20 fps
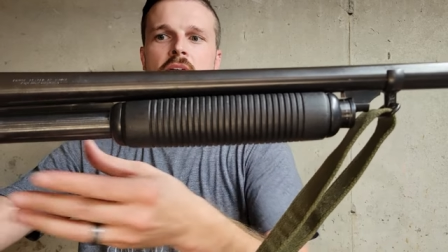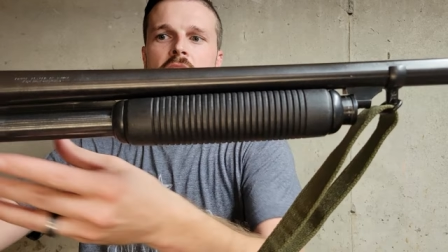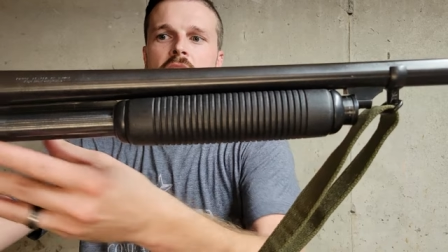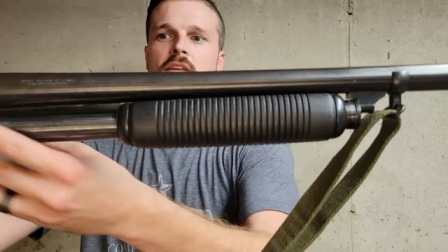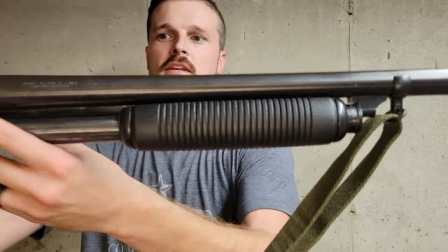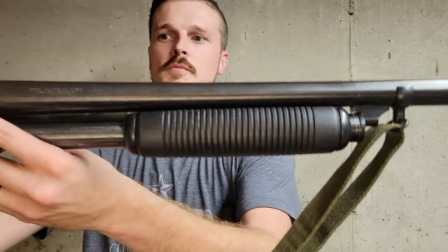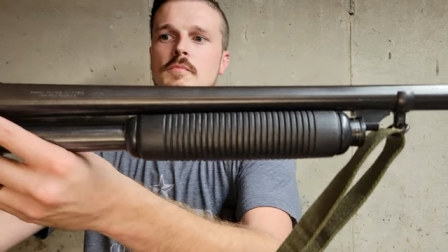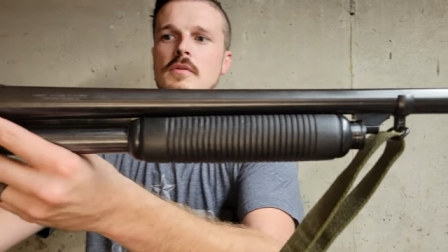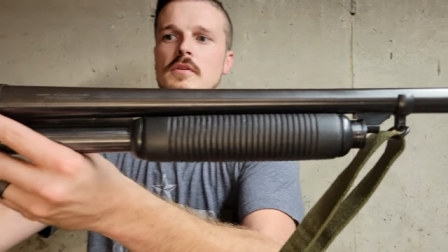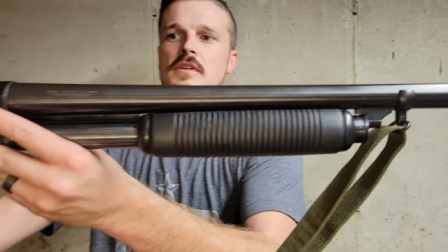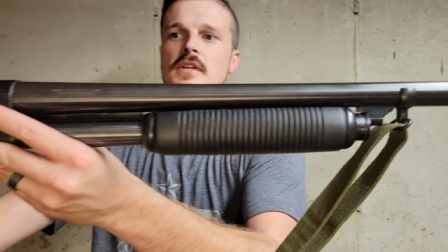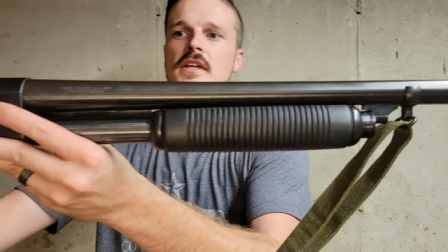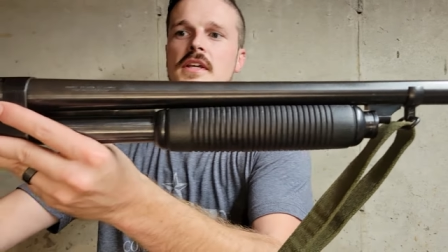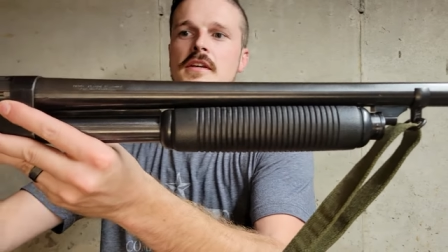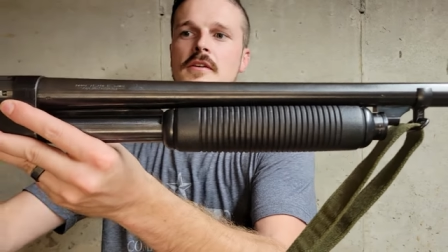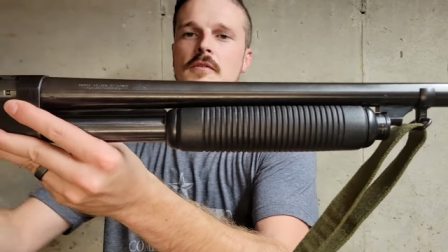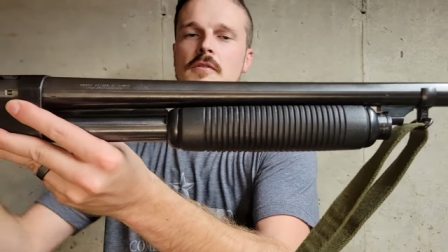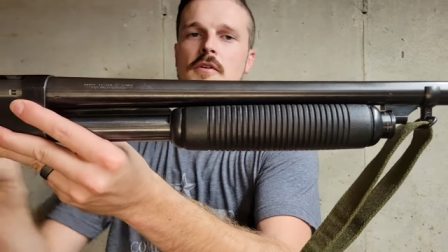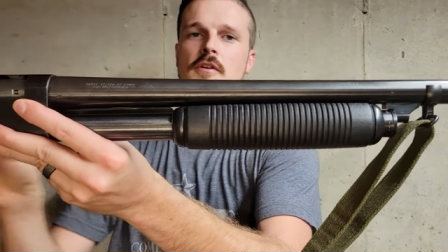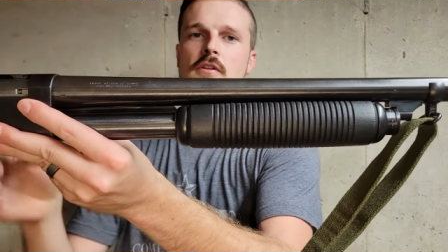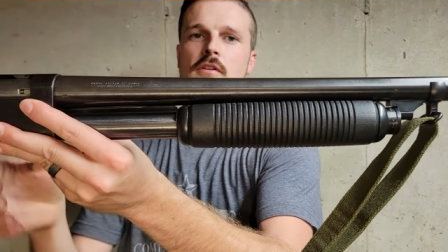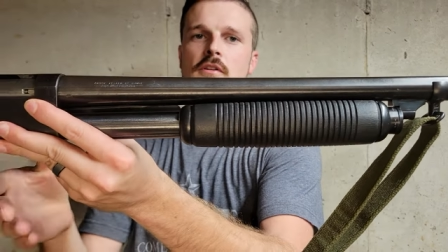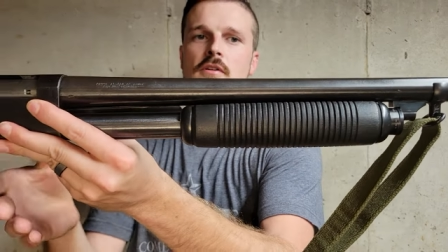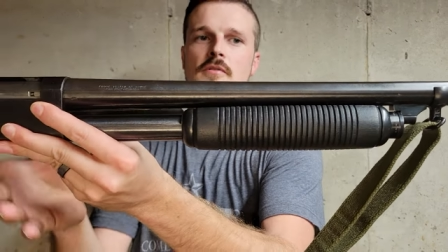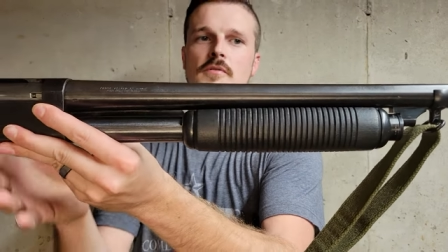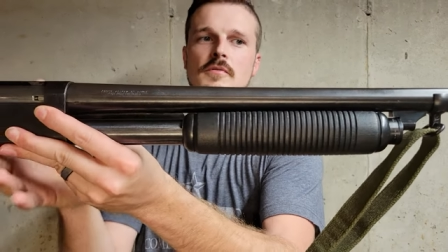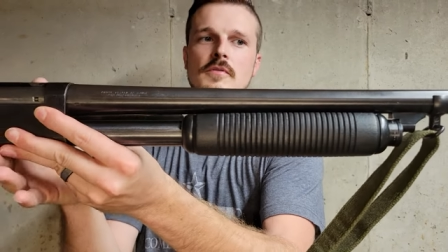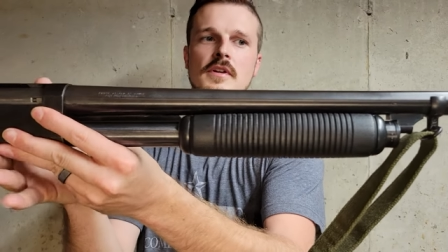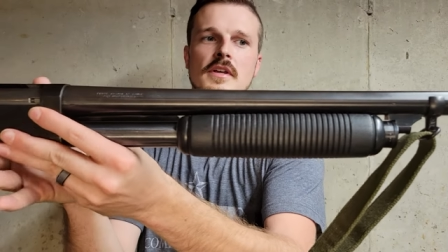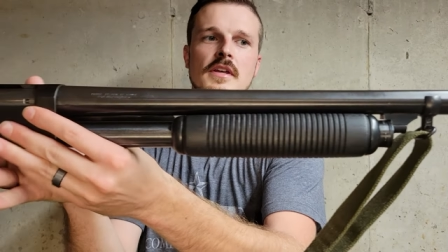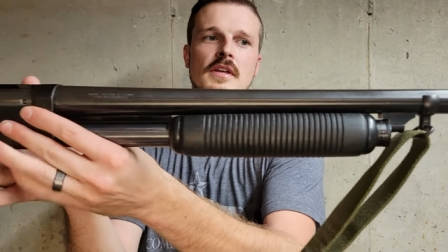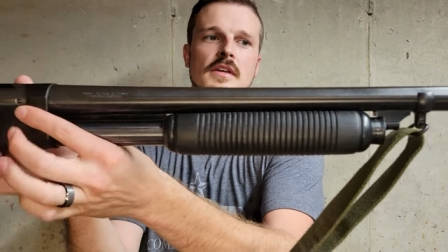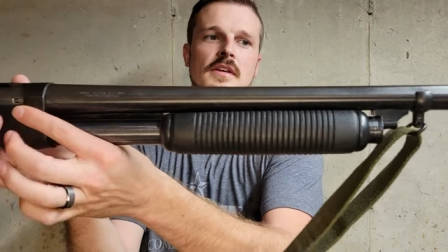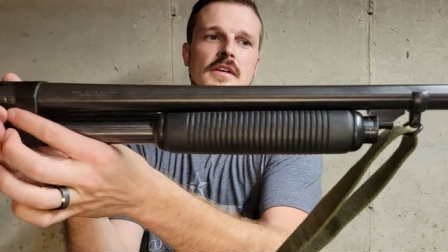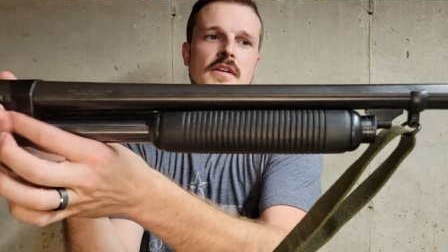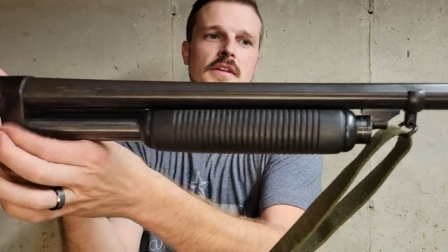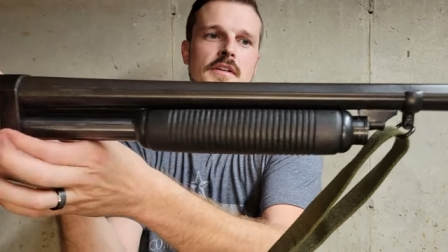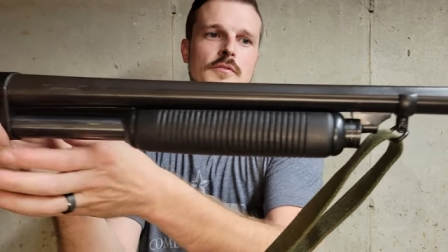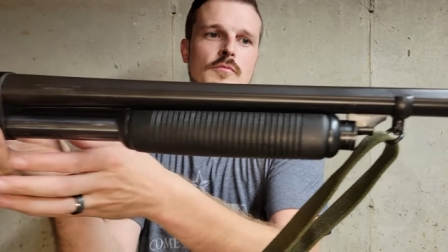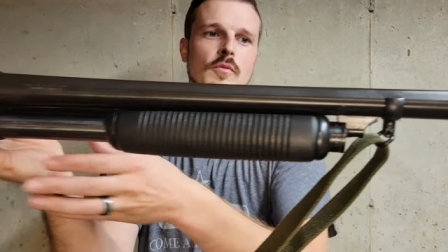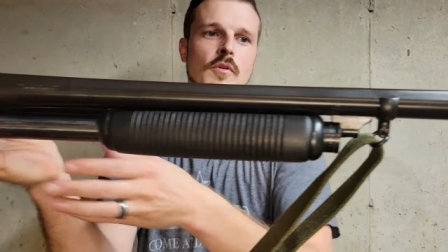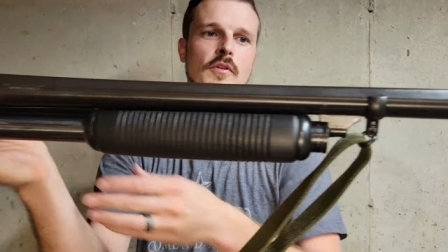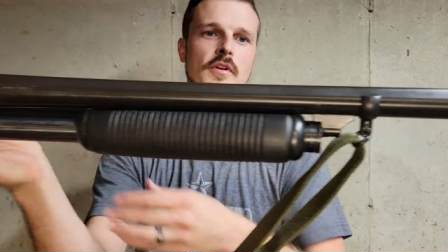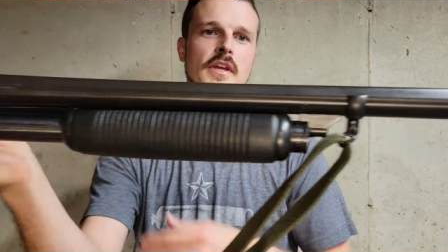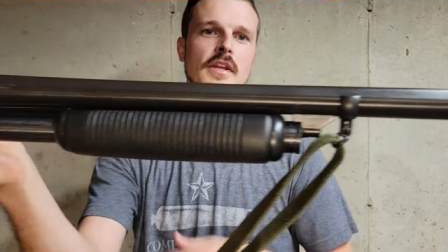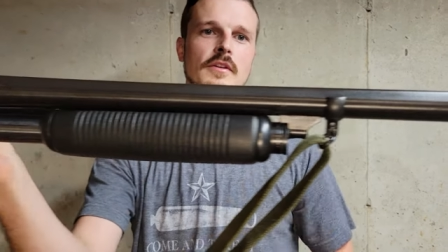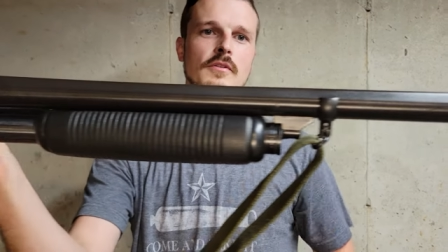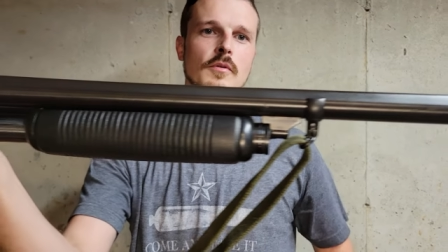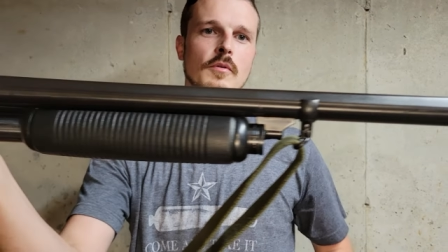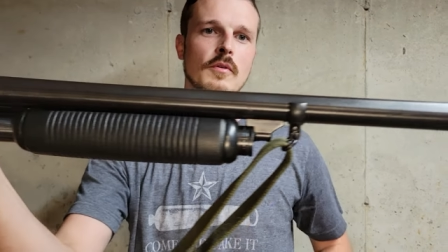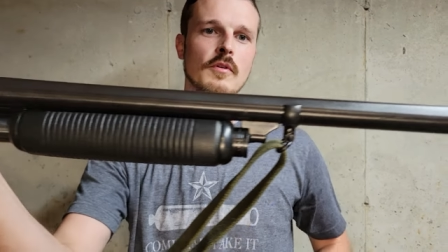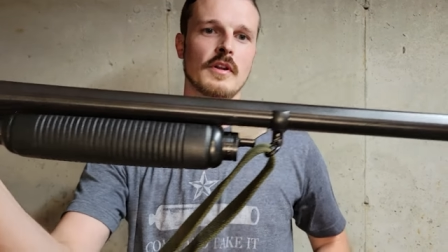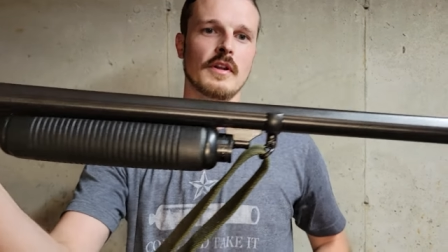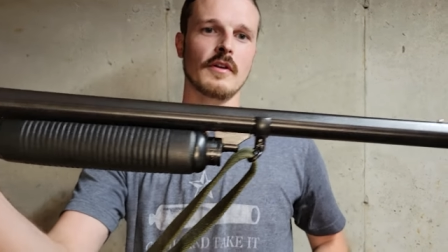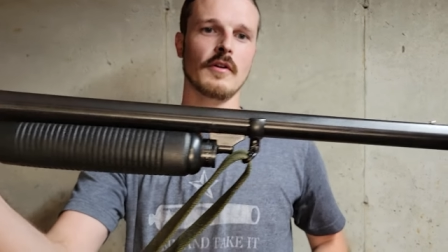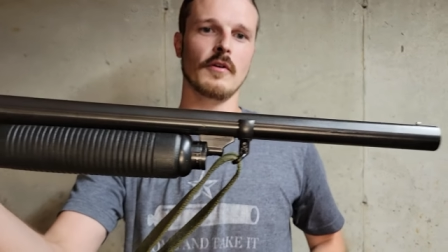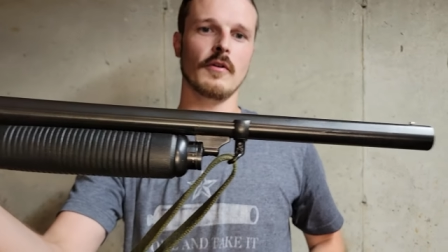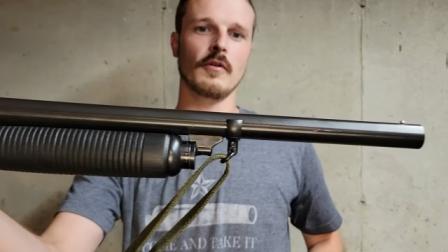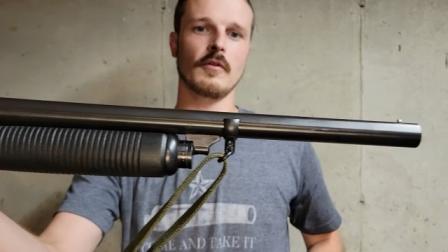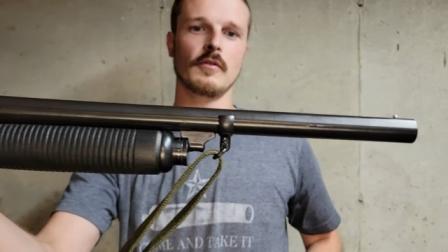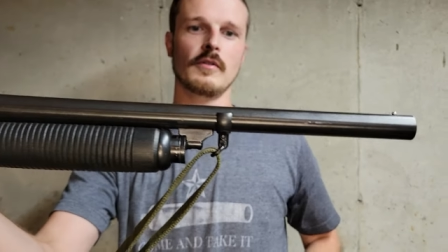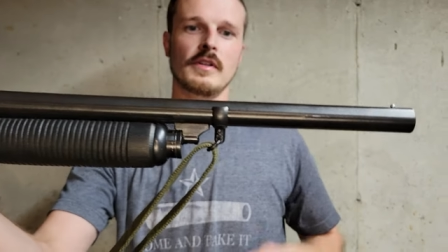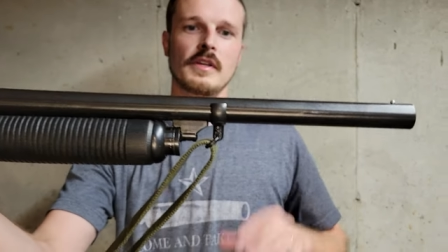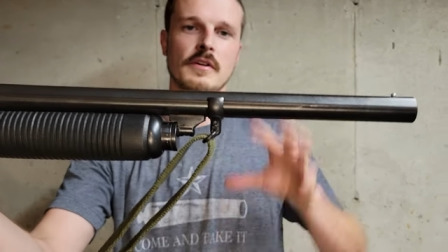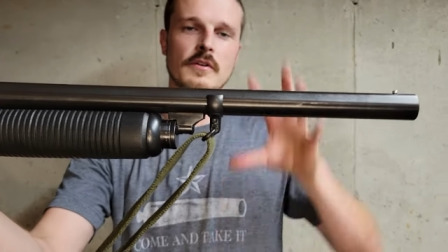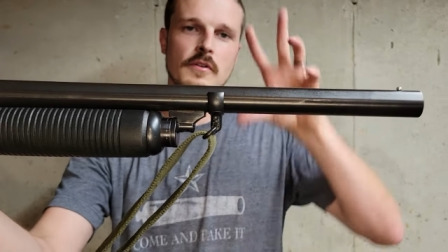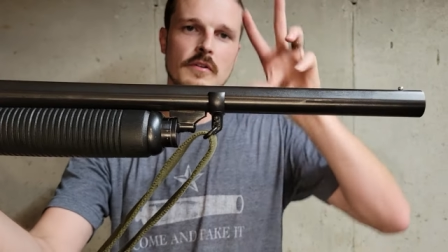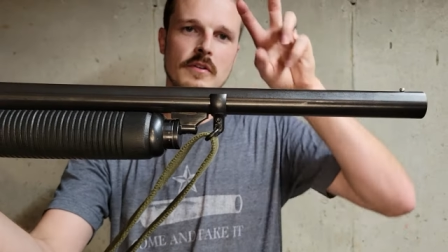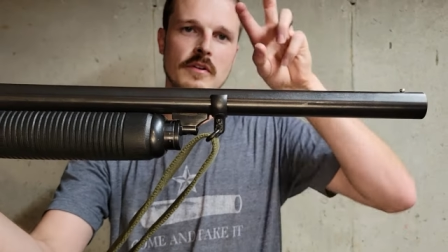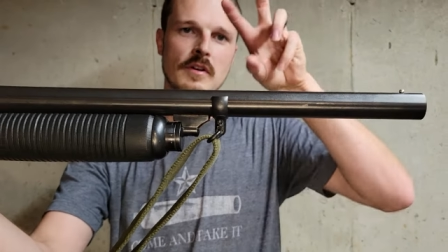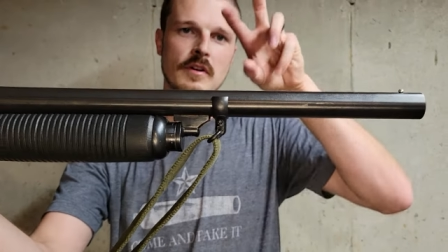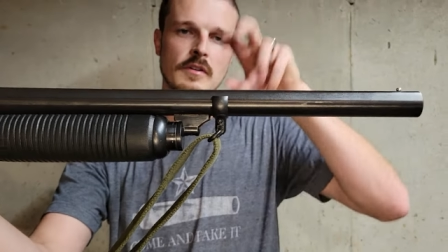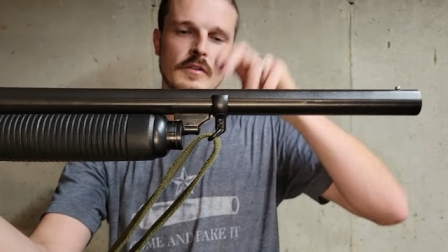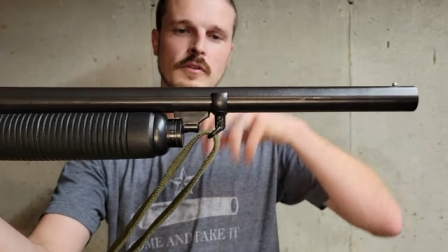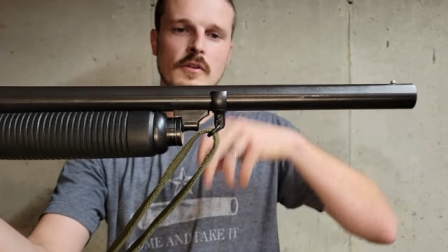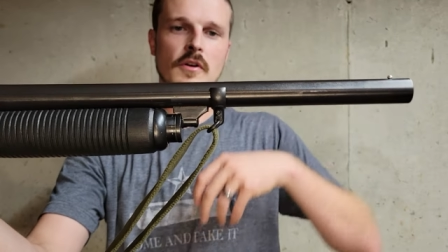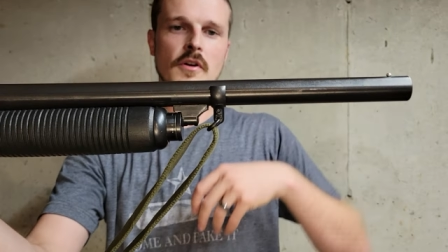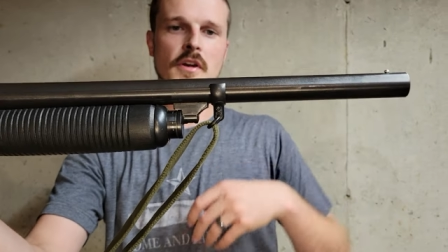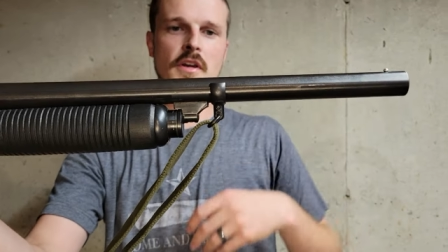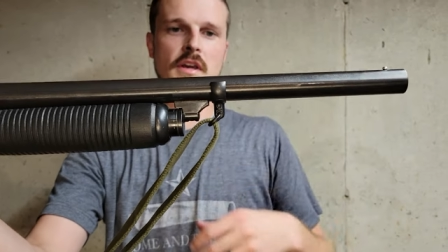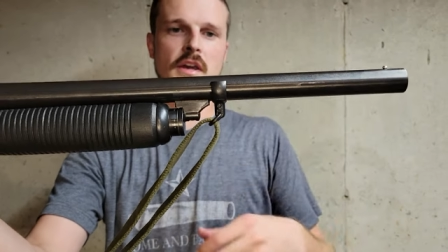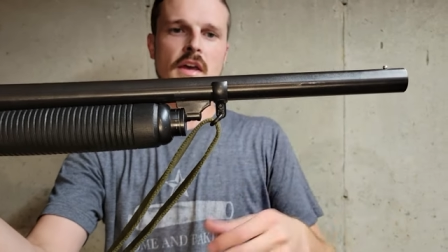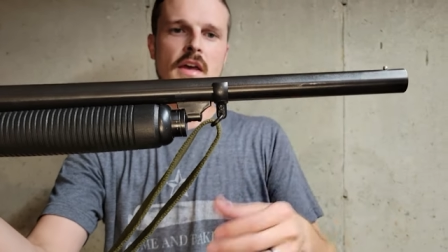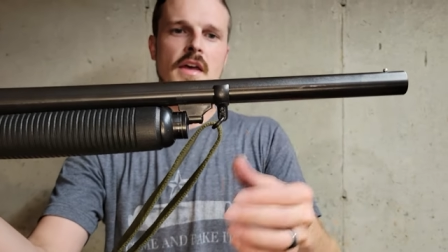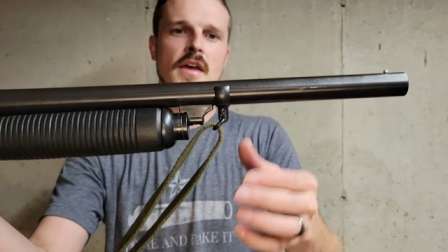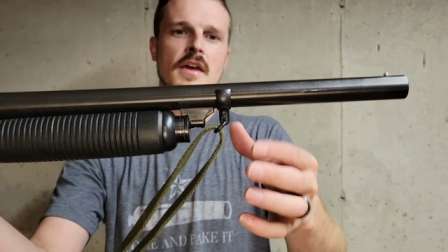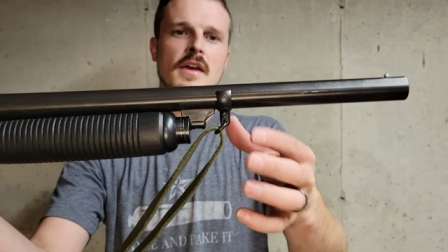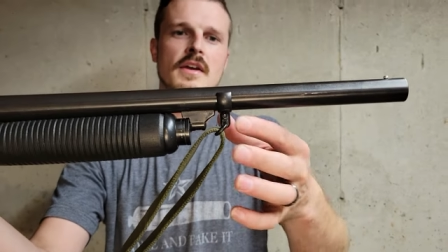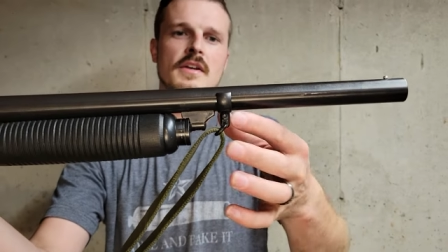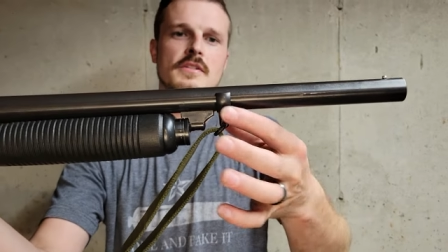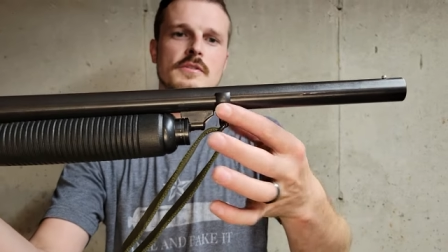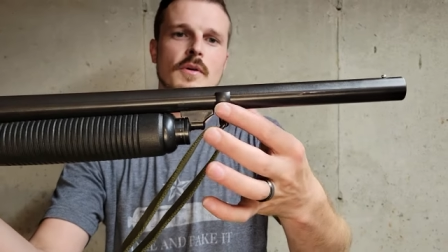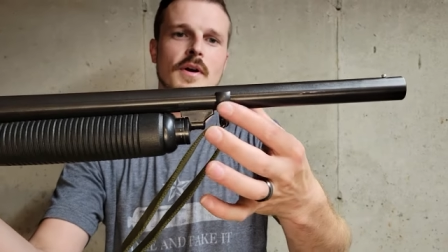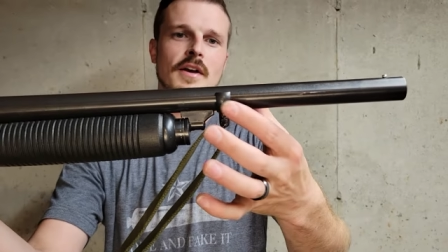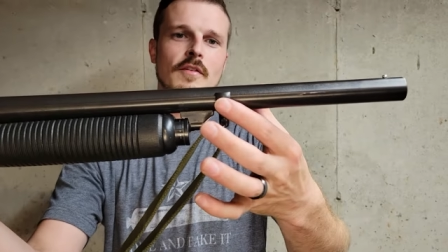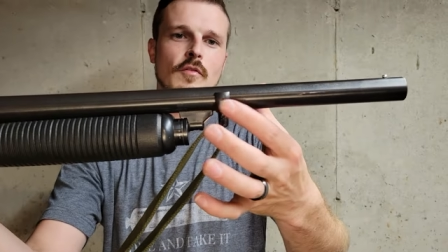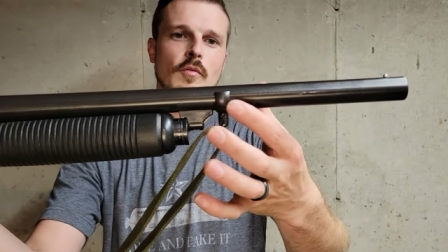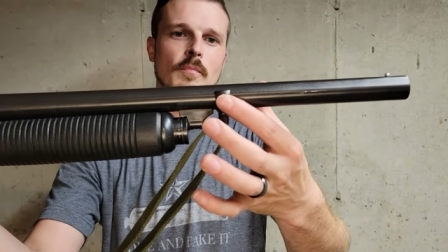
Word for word: This particular clone is working toward an earlier look, so I have